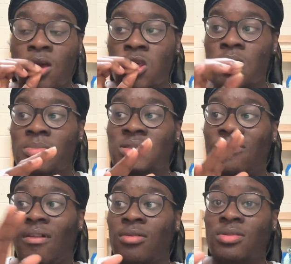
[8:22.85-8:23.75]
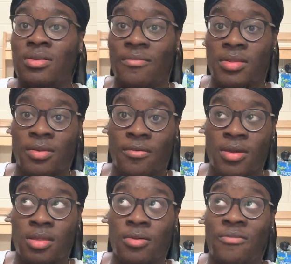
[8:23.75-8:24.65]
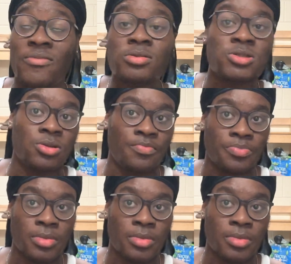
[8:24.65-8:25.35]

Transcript: humans to follow in the future.